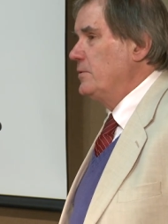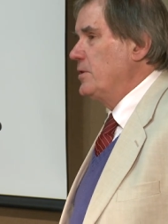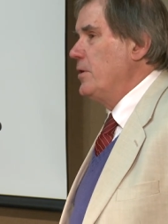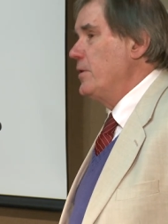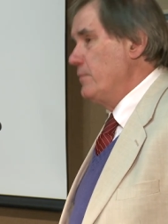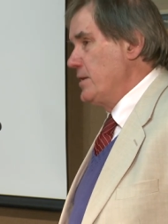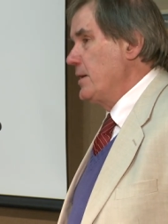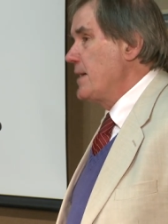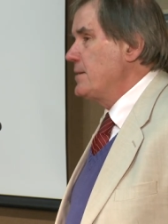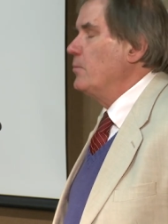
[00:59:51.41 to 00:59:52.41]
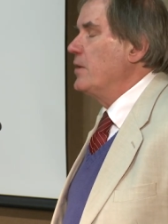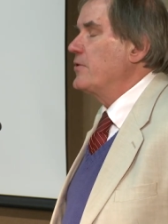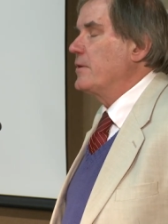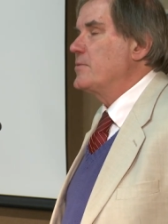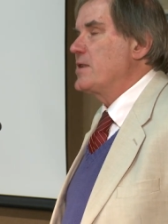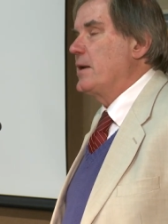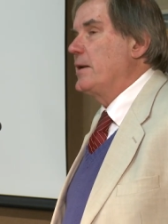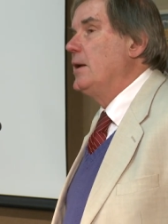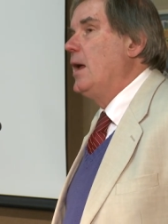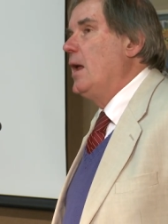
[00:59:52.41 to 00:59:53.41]
can only read the Latin ones, um,
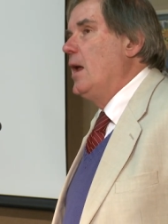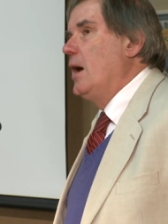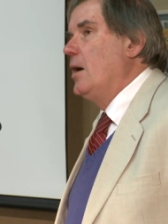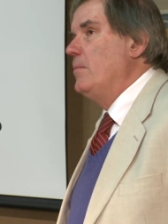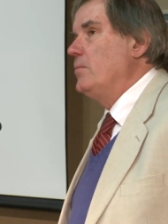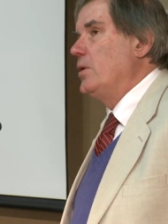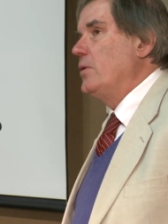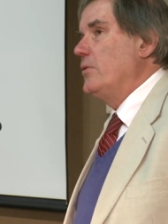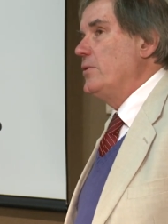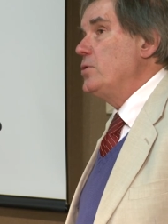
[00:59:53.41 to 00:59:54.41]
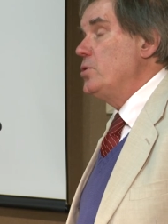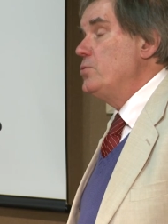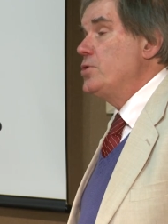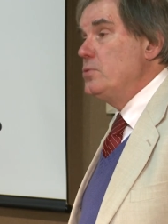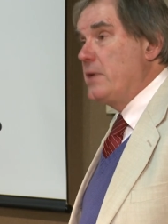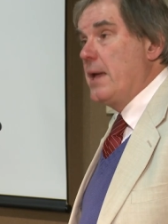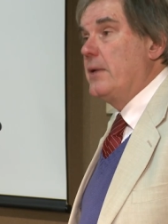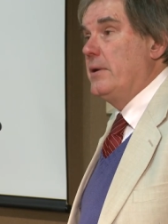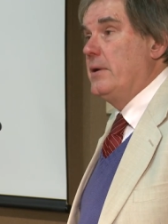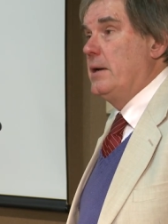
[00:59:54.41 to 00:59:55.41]
sadly, um, you do
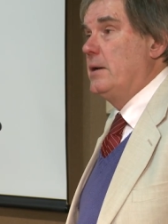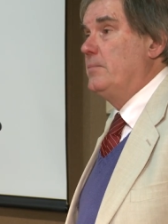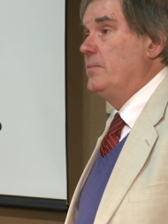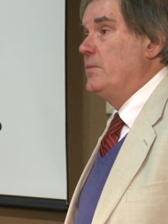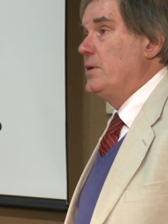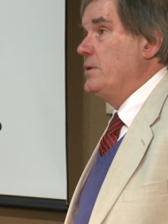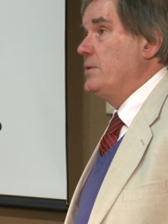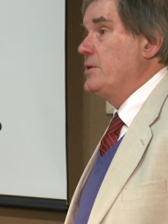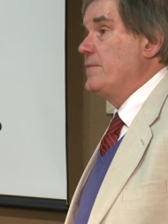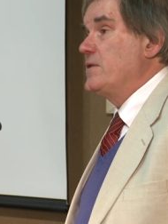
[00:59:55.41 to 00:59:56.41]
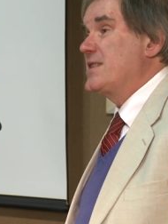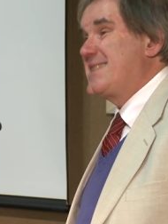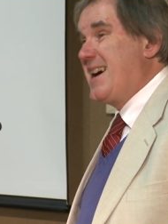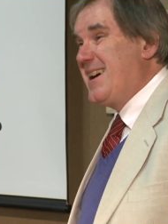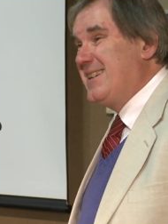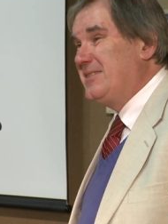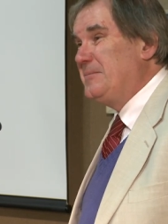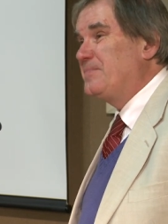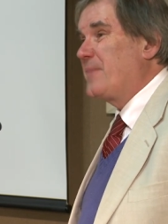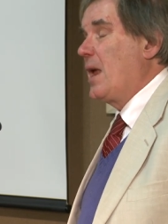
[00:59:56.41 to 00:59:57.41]
get um, different style.